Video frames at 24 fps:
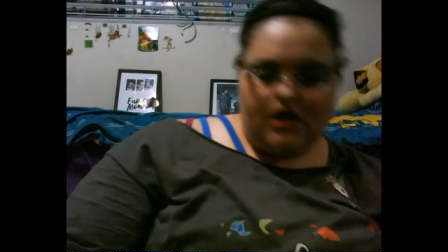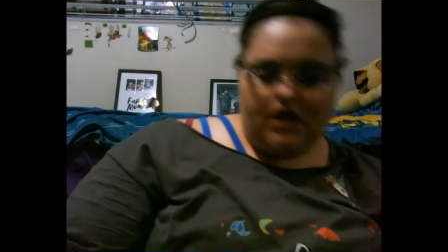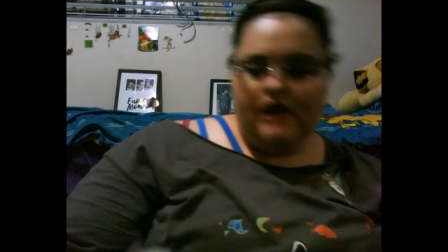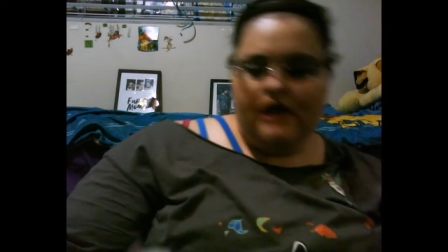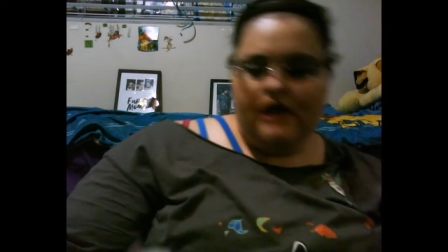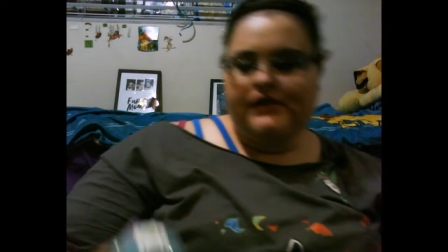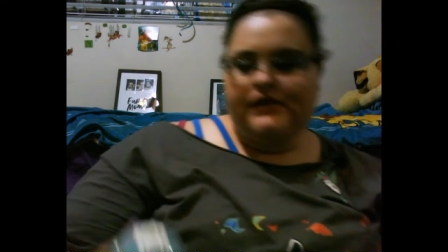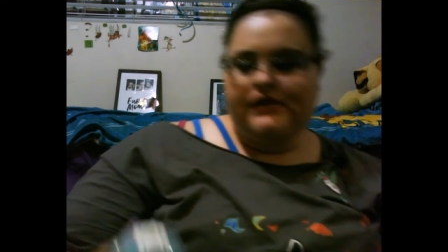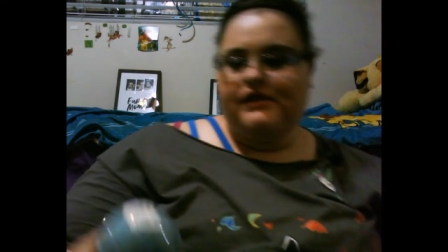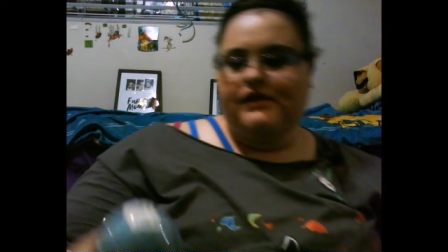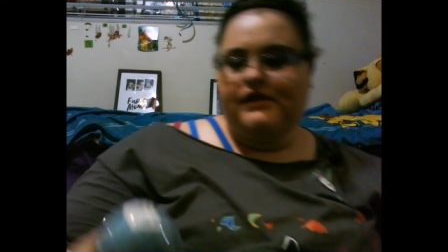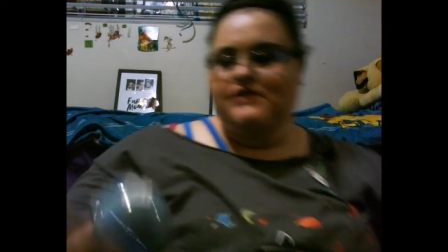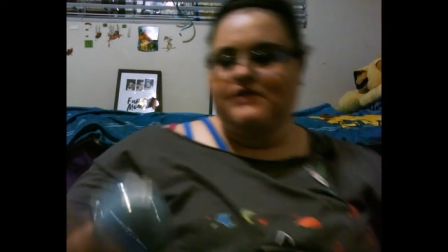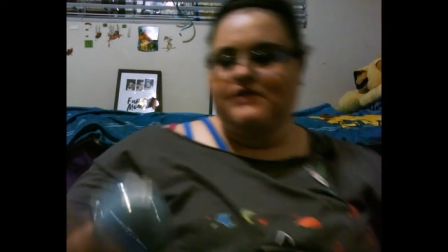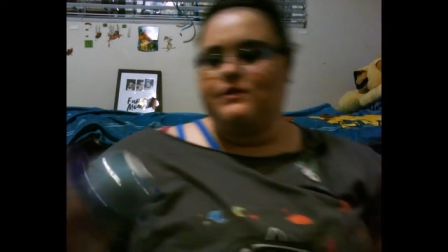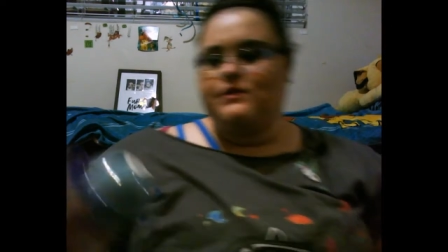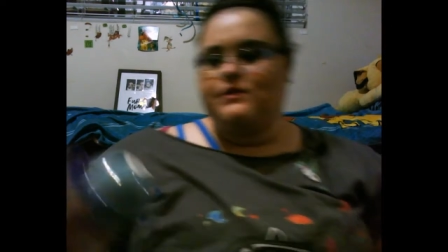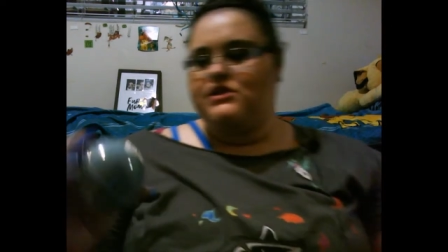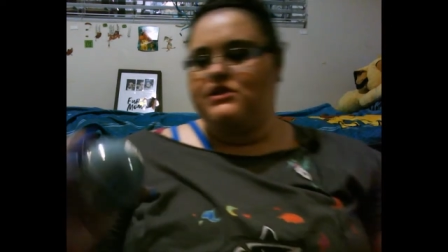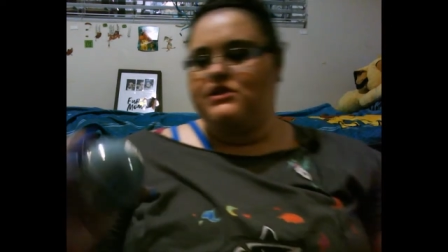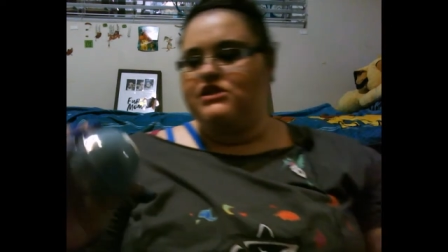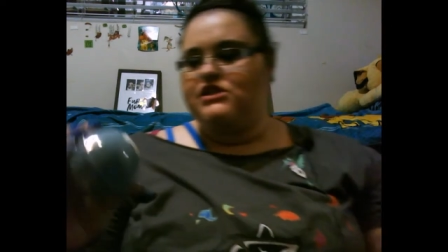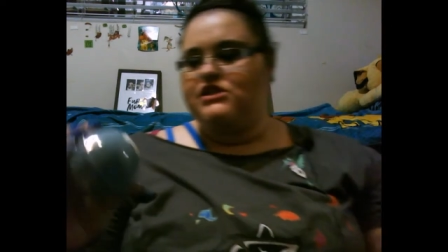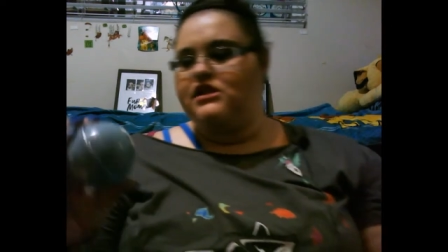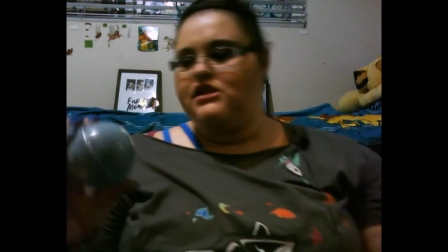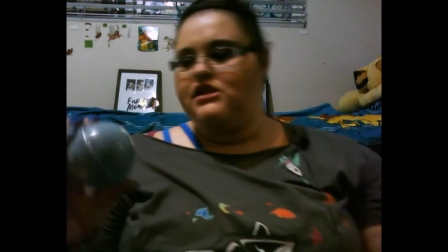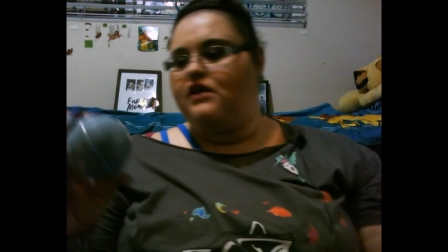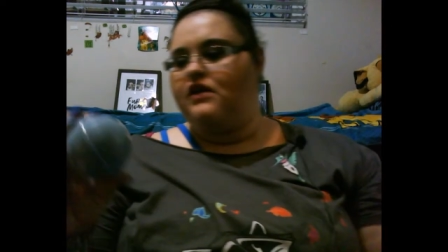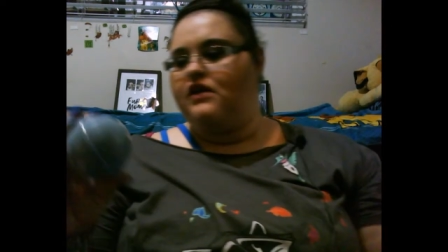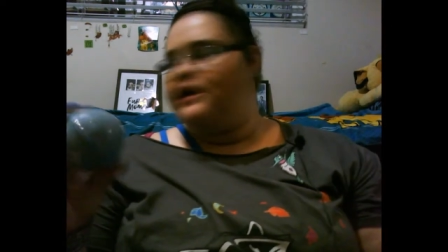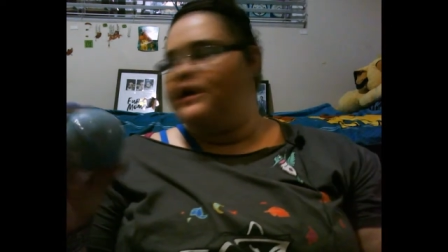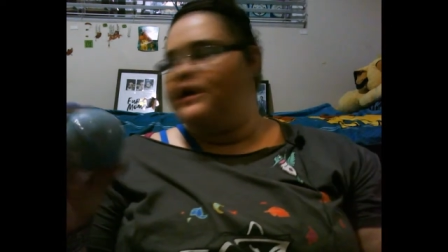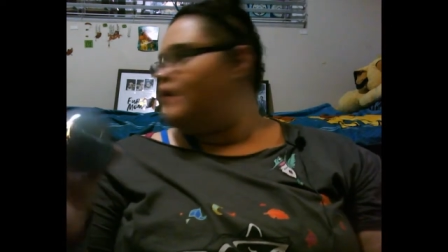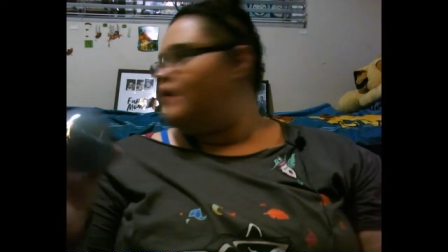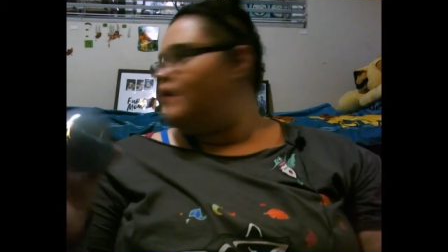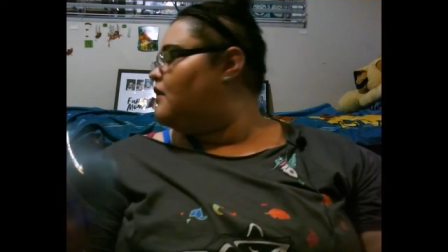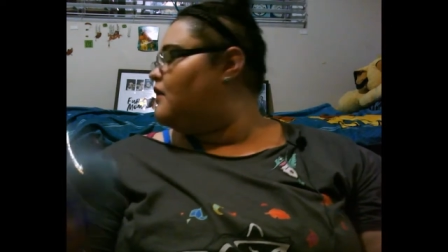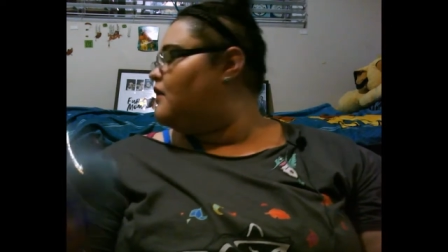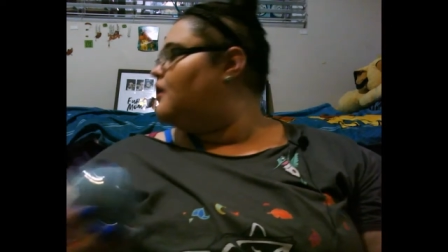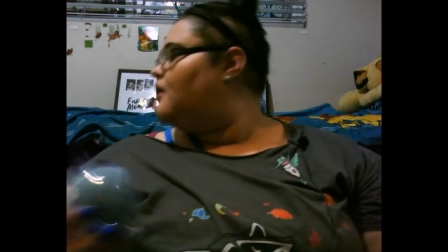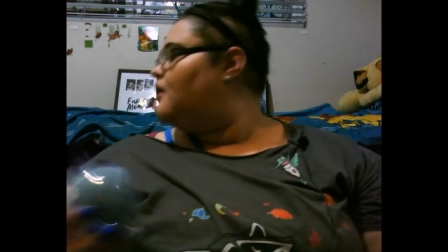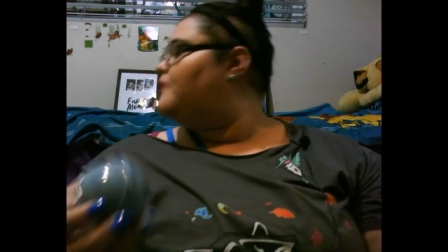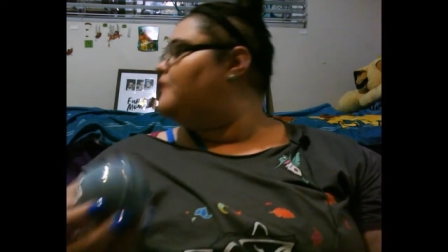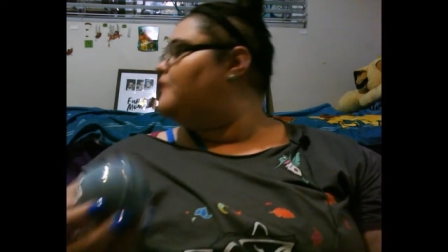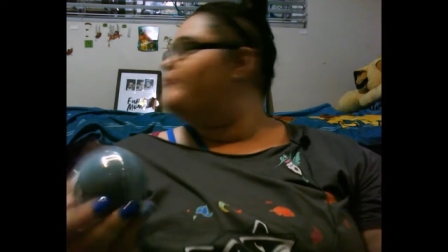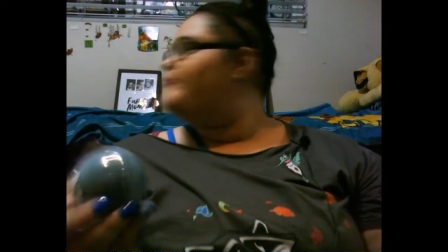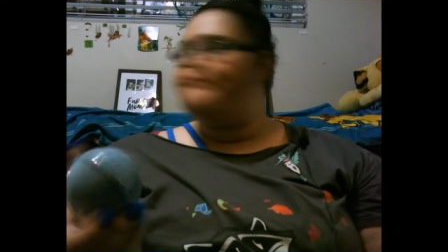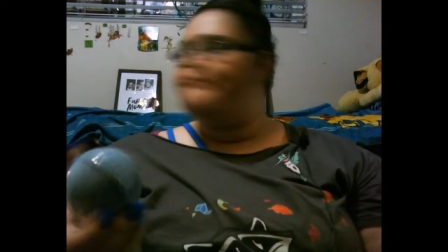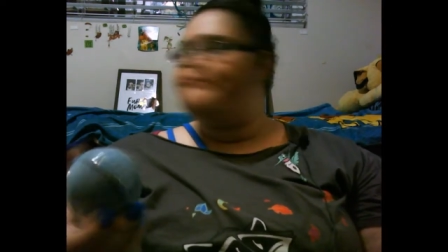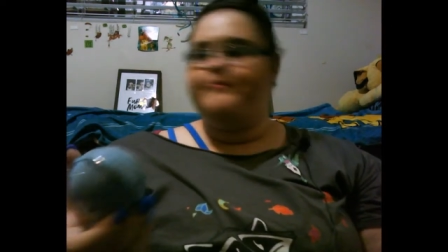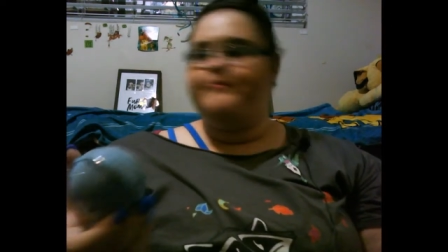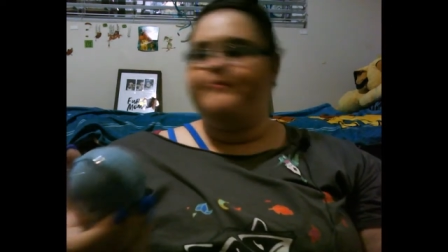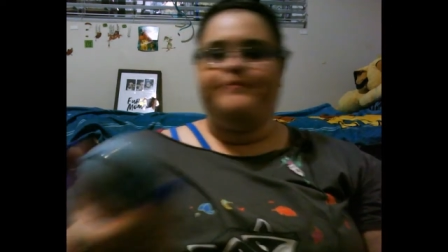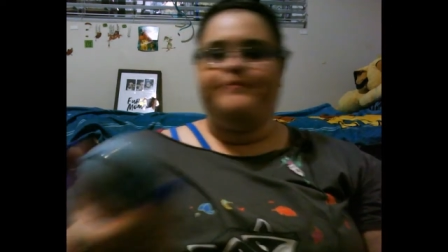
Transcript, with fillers: And then this one's just got like um